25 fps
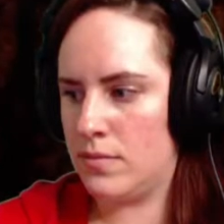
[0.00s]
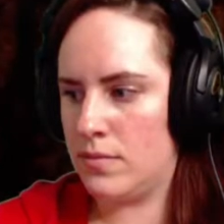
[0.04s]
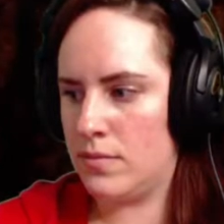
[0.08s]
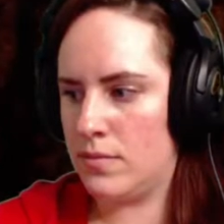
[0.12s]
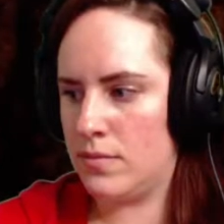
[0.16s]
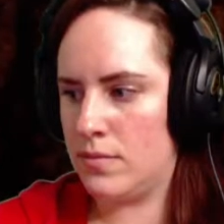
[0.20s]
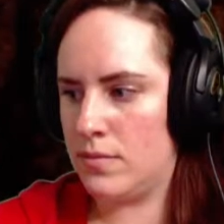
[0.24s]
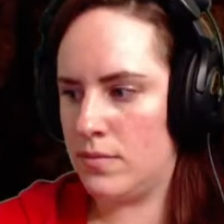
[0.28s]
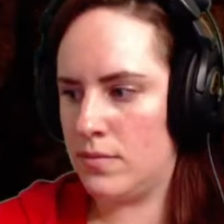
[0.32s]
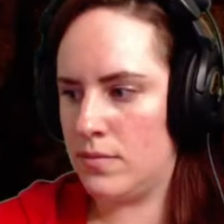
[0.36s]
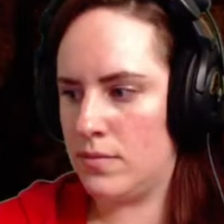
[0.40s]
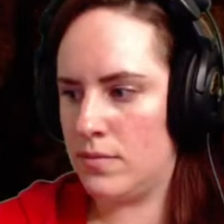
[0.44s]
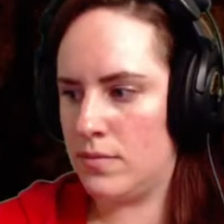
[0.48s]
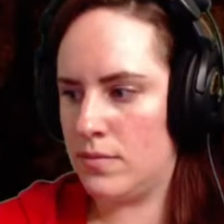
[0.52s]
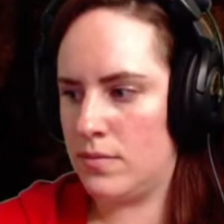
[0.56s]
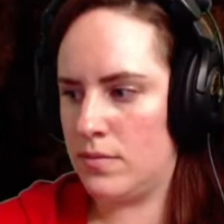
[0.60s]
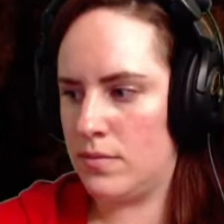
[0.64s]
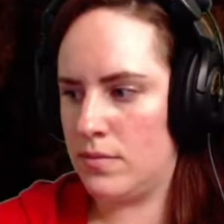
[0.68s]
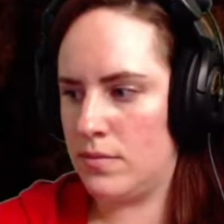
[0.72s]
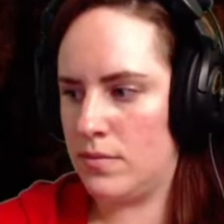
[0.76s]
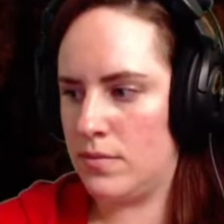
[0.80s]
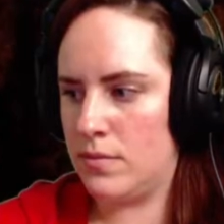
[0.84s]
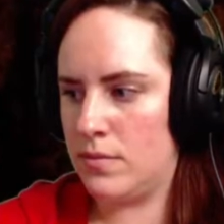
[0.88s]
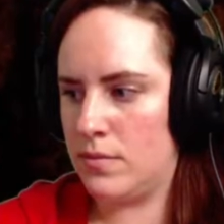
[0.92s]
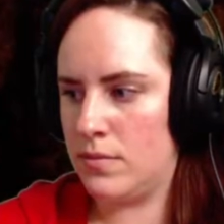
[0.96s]

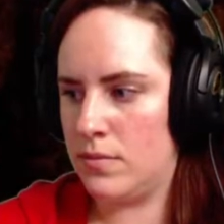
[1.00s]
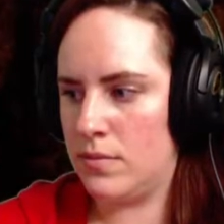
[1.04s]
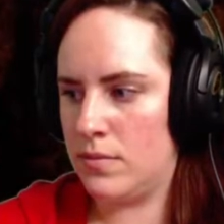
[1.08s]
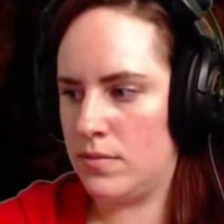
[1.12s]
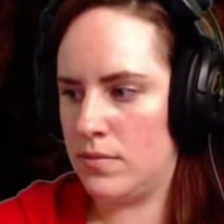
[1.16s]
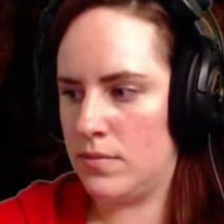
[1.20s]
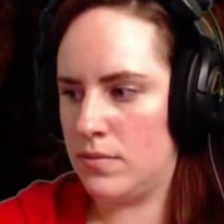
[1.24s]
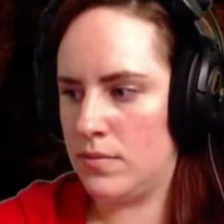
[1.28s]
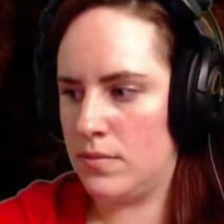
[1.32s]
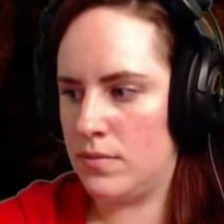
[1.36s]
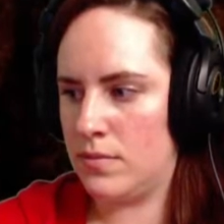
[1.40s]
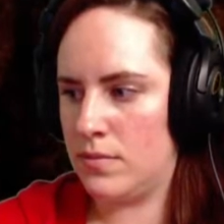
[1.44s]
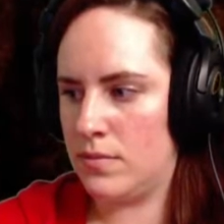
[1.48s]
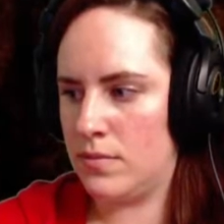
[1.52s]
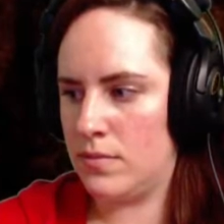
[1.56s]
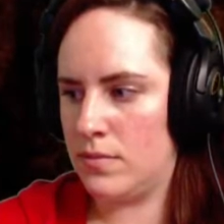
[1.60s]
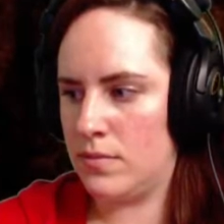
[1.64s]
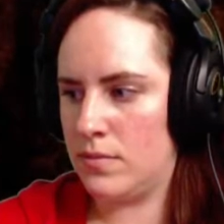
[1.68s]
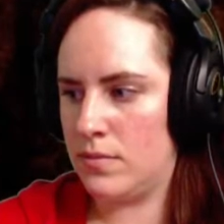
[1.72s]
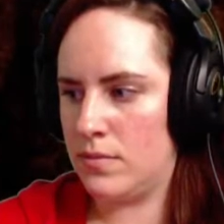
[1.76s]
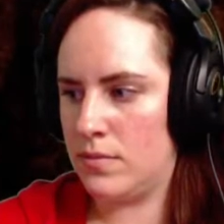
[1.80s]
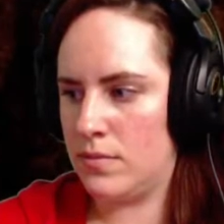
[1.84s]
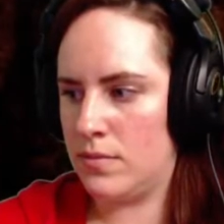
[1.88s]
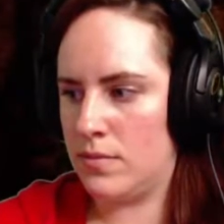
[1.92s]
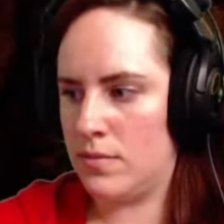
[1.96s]

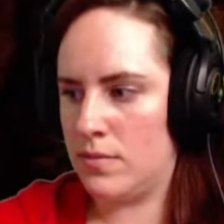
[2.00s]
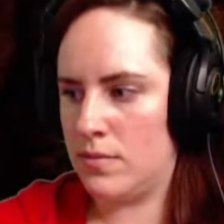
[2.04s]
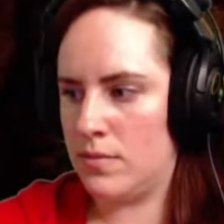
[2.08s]
This person isn't speaking.